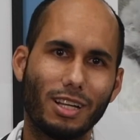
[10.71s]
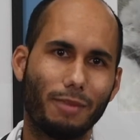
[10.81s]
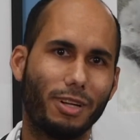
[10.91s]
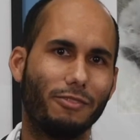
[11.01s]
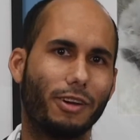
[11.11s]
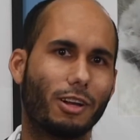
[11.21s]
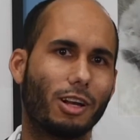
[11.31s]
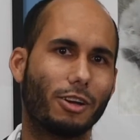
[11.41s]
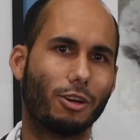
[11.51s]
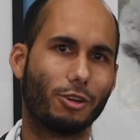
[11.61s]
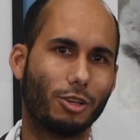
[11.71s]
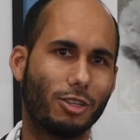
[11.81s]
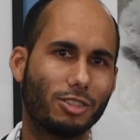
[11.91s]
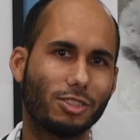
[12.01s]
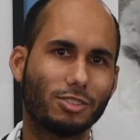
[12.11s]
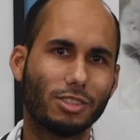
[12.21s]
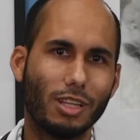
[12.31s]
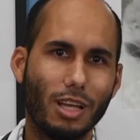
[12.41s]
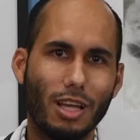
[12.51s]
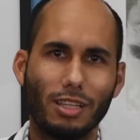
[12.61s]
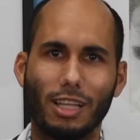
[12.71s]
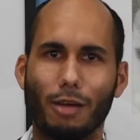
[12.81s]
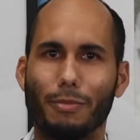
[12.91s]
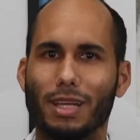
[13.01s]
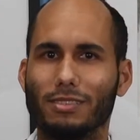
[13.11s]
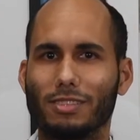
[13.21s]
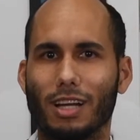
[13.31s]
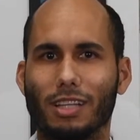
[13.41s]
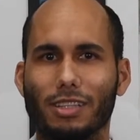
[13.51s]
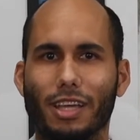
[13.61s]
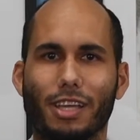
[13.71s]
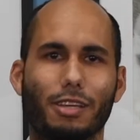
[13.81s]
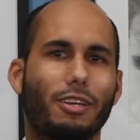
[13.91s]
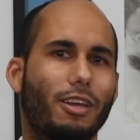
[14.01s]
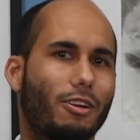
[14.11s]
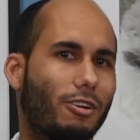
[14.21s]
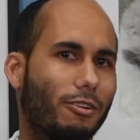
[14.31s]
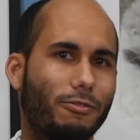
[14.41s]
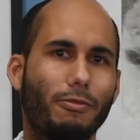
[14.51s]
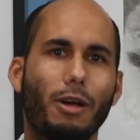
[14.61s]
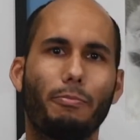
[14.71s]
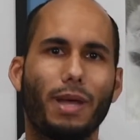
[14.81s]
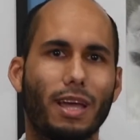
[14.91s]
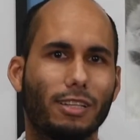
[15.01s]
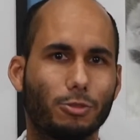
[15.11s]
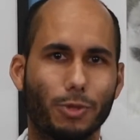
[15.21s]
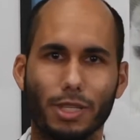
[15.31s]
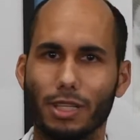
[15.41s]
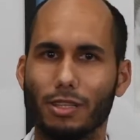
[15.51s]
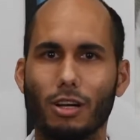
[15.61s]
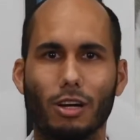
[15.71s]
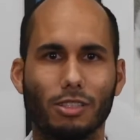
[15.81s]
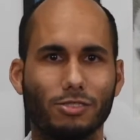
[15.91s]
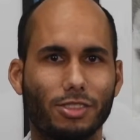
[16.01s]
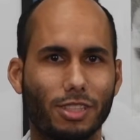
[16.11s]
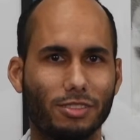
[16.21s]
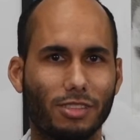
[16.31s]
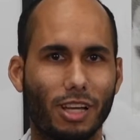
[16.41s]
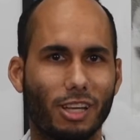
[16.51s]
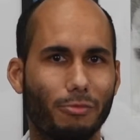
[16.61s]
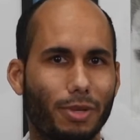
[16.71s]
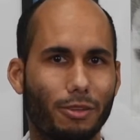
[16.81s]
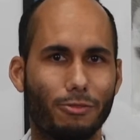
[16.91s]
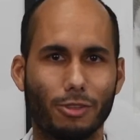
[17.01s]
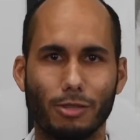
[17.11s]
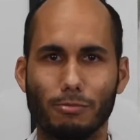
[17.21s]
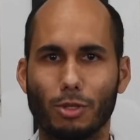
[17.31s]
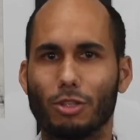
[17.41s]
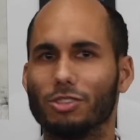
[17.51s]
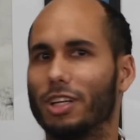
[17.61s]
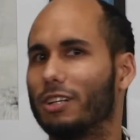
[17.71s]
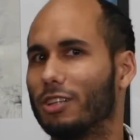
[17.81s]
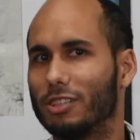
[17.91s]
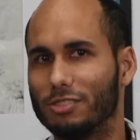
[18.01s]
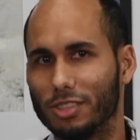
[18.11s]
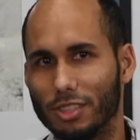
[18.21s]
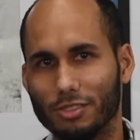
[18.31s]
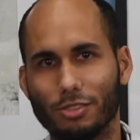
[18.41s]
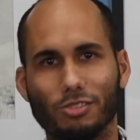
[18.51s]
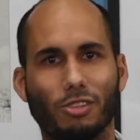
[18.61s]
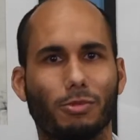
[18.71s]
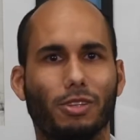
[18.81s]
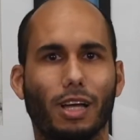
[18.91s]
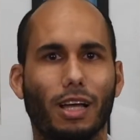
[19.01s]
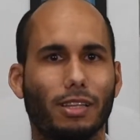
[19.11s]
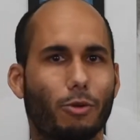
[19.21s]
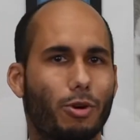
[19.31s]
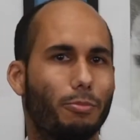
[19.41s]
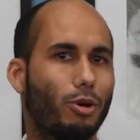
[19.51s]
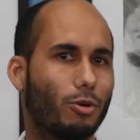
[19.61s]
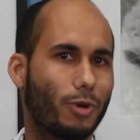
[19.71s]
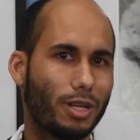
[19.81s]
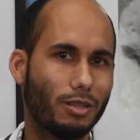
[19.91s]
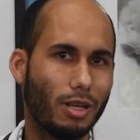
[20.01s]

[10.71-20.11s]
I'm a veterinary cardiologist. That means that I take care of pets with heart disease that can be from congenital disease, so something that they weren't born with,